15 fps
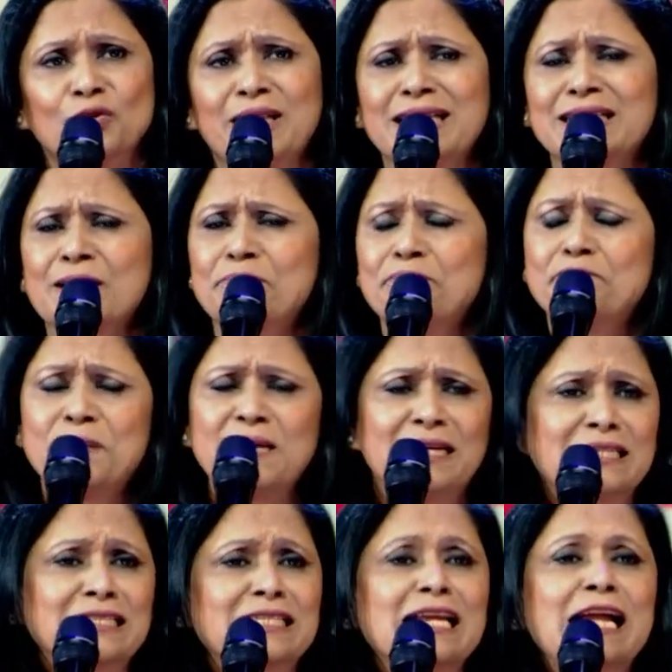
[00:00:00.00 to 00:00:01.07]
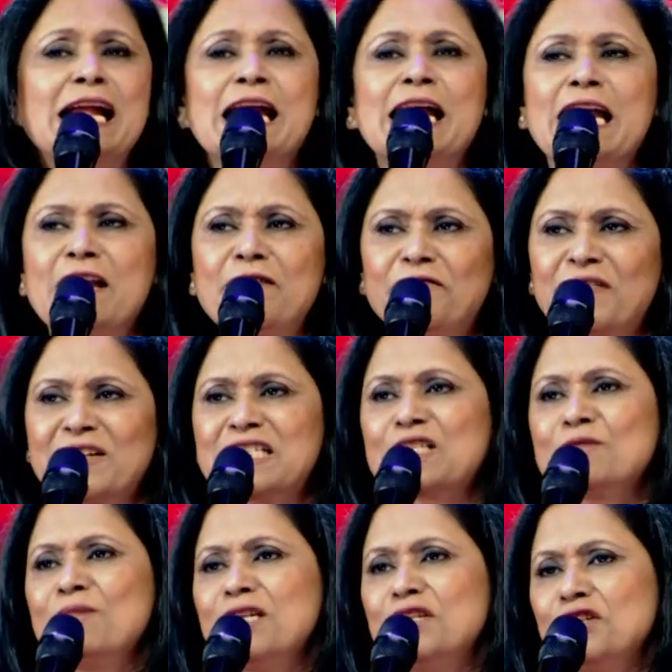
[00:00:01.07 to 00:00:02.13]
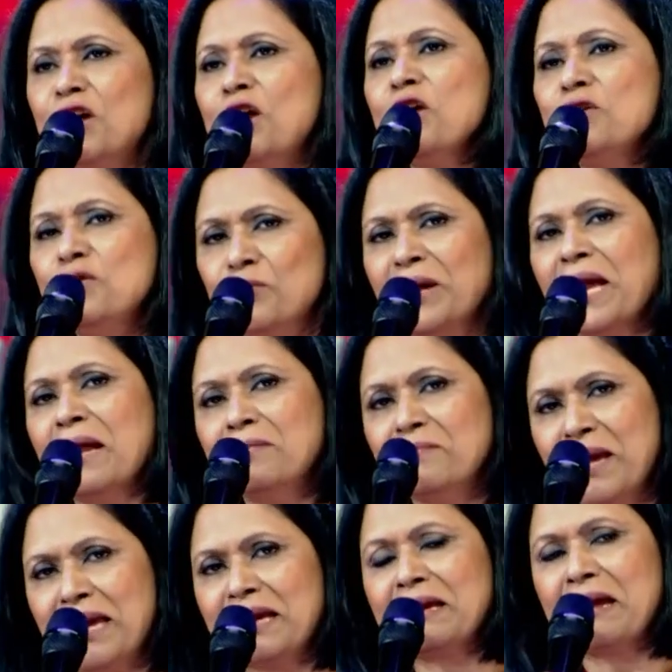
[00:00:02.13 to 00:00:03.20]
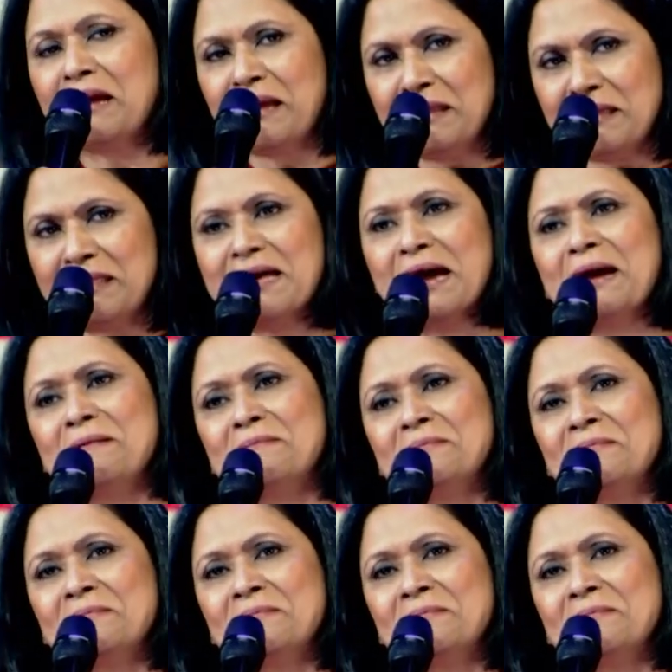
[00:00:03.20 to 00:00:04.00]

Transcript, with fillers: That's the biggest investment you can make in them.